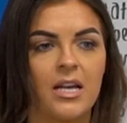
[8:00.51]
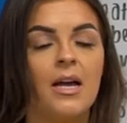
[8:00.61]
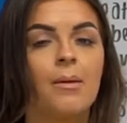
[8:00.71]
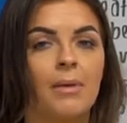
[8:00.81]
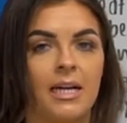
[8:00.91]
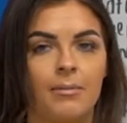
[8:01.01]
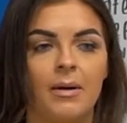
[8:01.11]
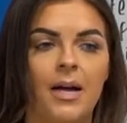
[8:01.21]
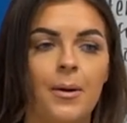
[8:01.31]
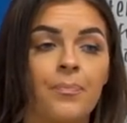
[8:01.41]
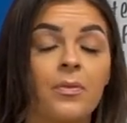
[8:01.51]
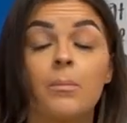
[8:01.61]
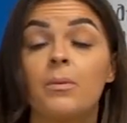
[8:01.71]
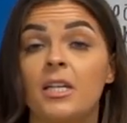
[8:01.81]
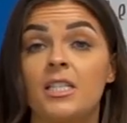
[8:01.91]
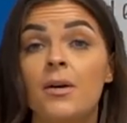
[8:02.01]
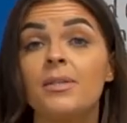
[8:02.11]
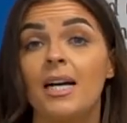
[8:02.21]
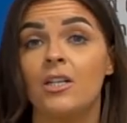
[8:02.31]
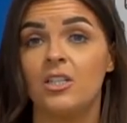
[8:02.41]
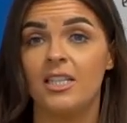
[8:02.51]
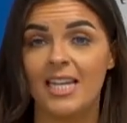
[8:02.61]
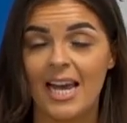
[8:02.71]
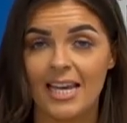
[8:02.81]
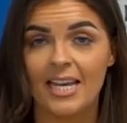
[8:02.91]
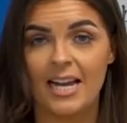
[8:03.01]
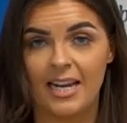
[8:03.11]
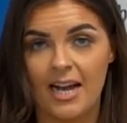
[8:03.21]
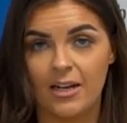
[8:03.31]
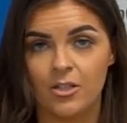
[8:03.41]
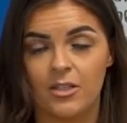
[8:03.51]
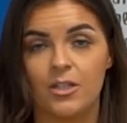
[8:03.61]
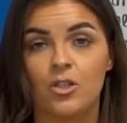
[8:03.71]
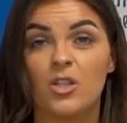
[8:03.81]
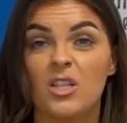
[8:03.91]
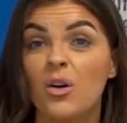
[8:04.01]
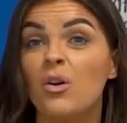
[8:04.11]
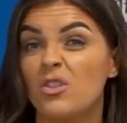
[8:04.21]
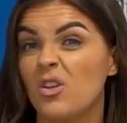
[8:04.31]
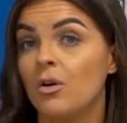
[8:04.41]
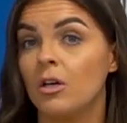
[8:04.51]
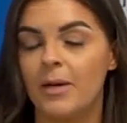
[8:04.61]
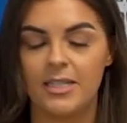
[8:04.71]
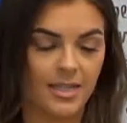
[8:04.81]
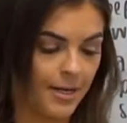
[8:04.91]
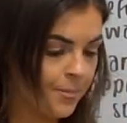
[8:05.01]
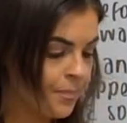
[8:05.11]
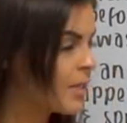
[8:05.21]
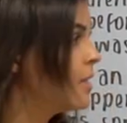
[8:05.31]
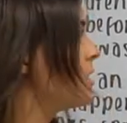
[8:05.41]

out, blah, blah, blah. But they don't actually take any action. They're just, they're all talk, basically.